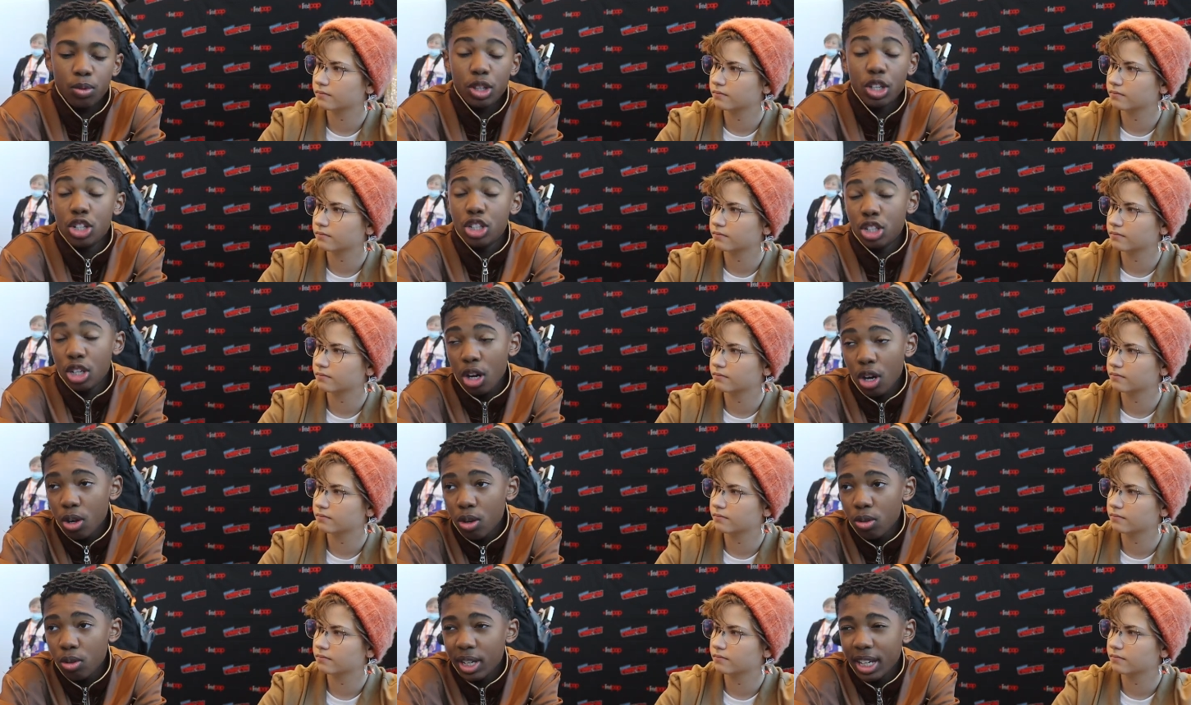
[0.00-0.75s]
Speaker 1: the
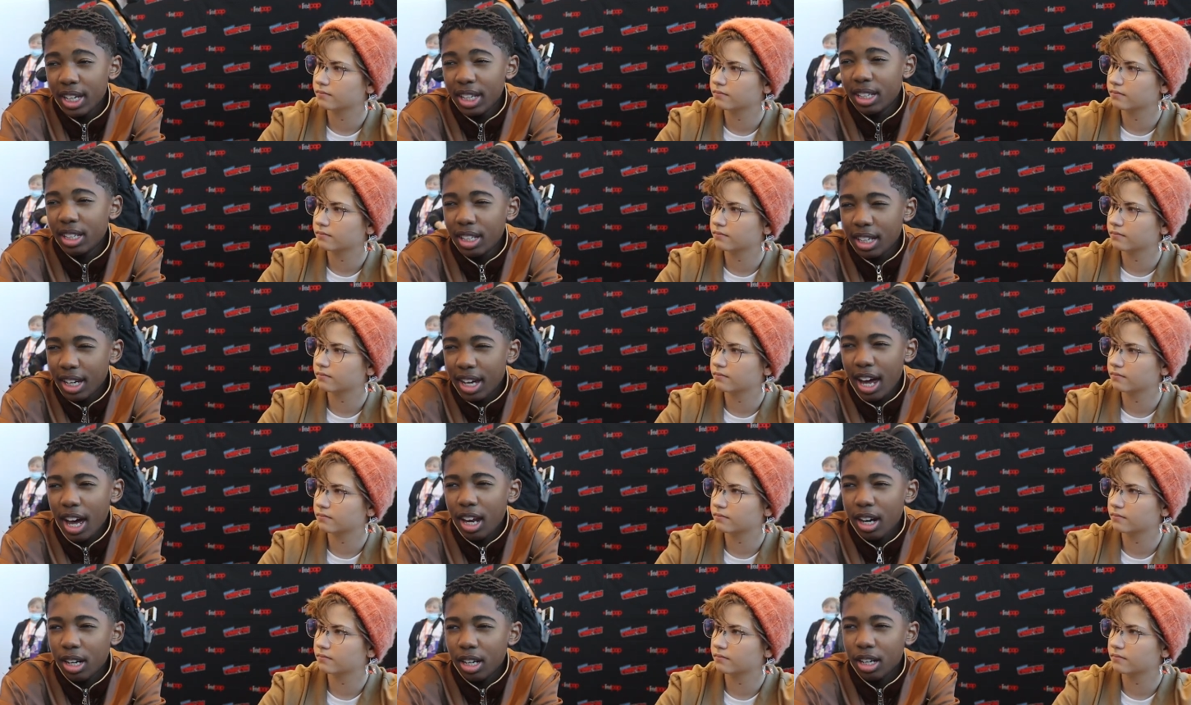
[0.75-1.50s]
show it, it
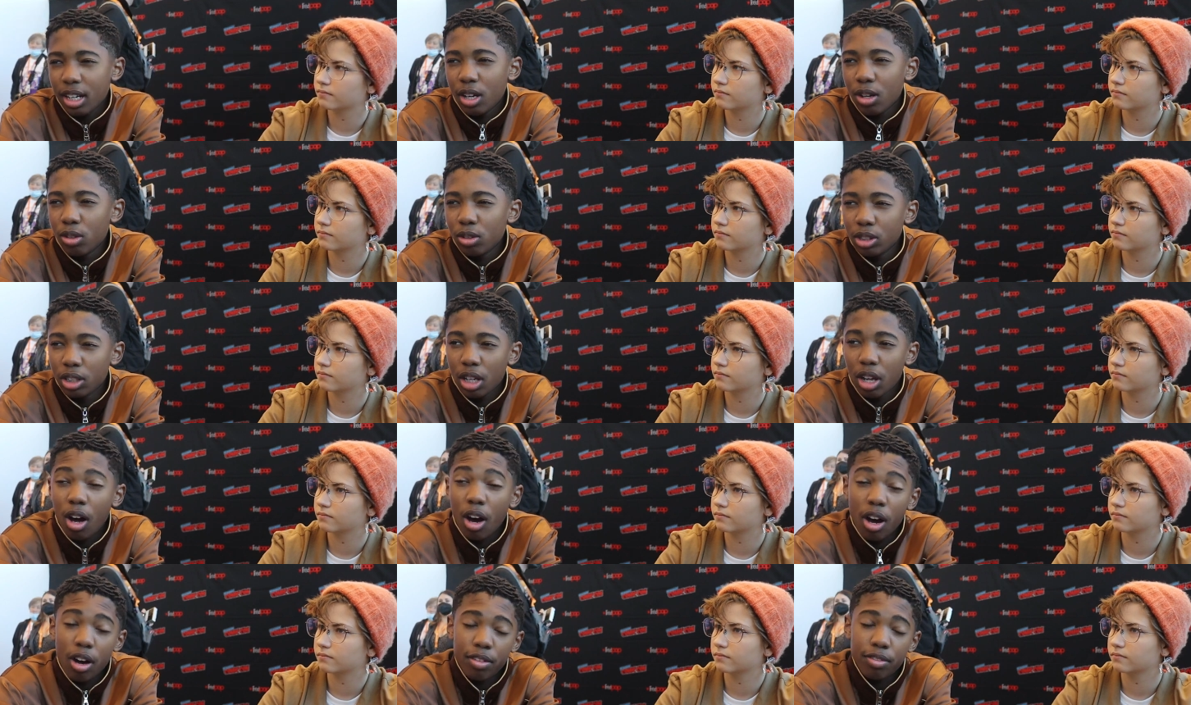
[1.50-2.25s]
kind of goes
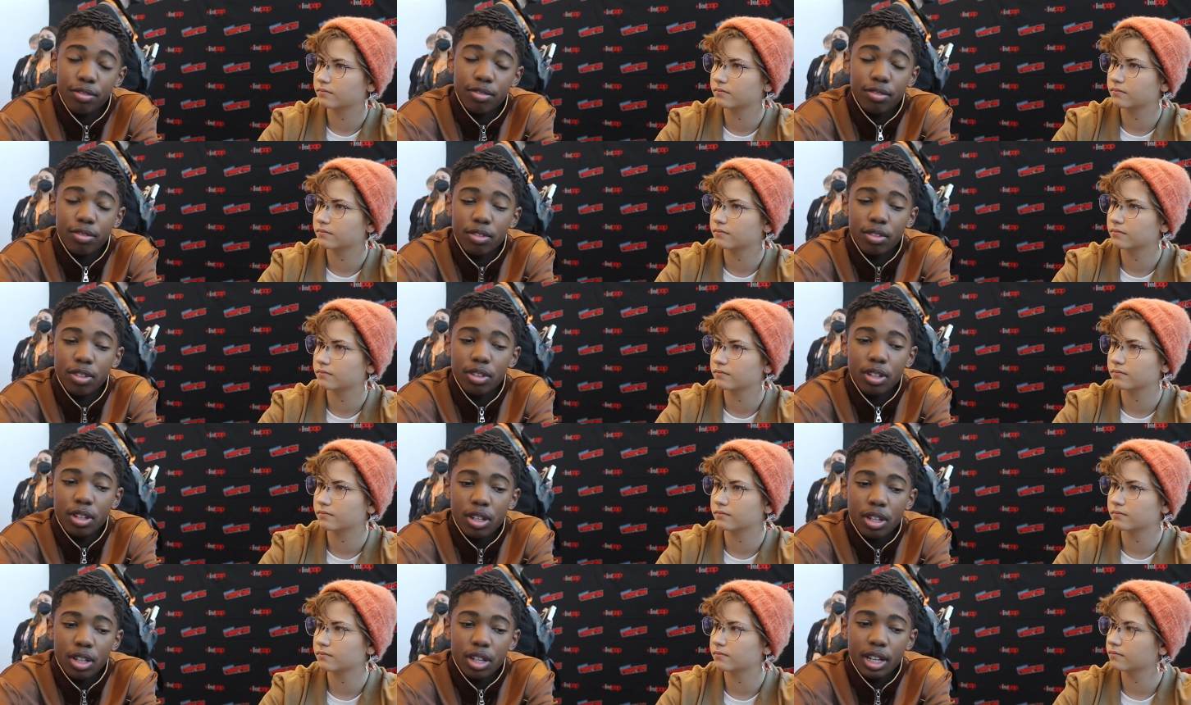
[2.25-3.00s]
off
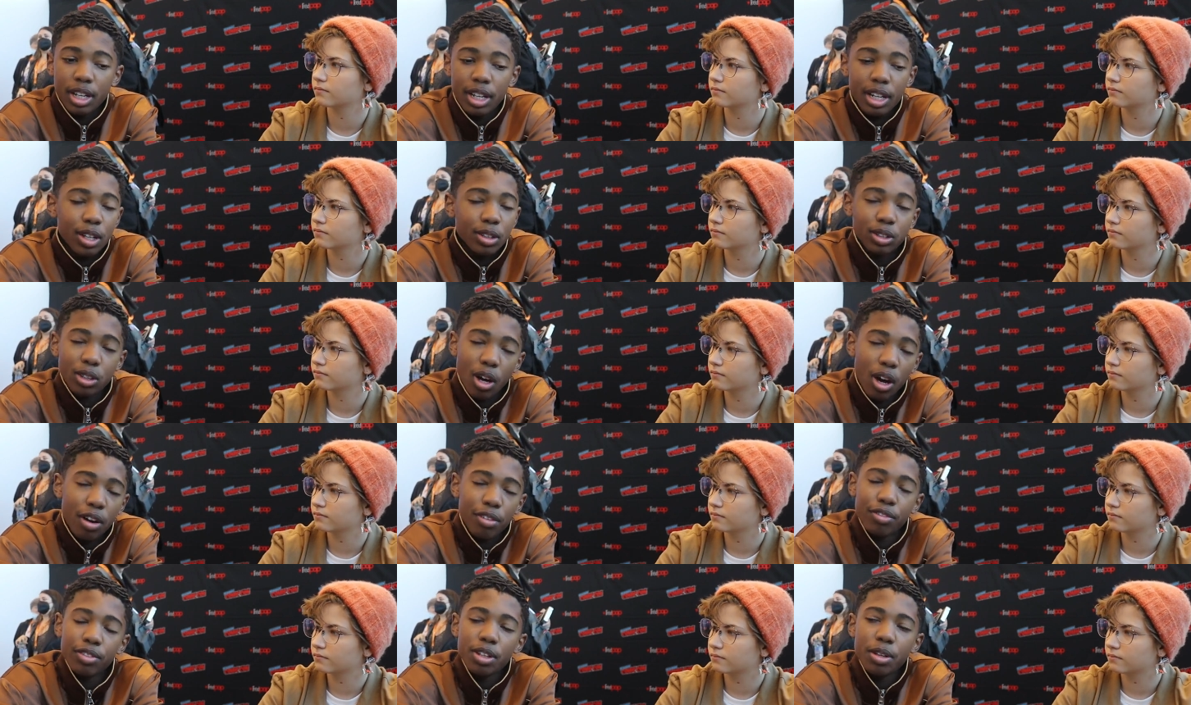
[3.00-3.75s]
goes
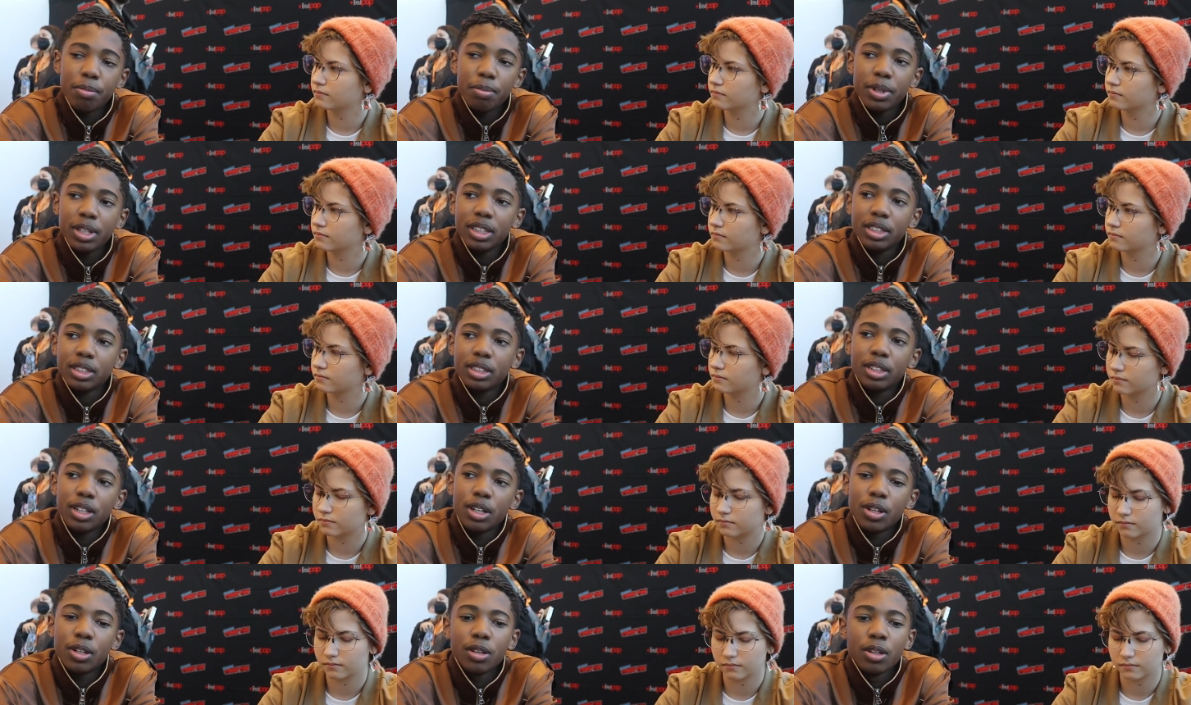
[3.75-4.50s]
off in the book.
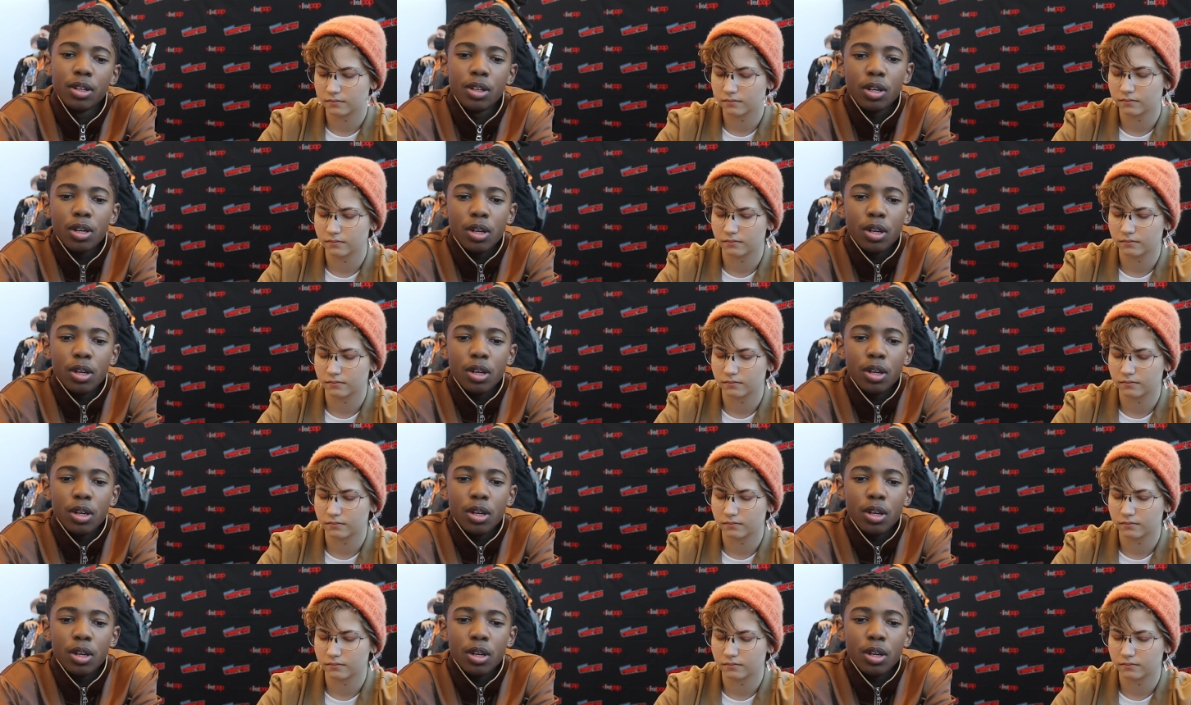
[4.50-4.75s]
So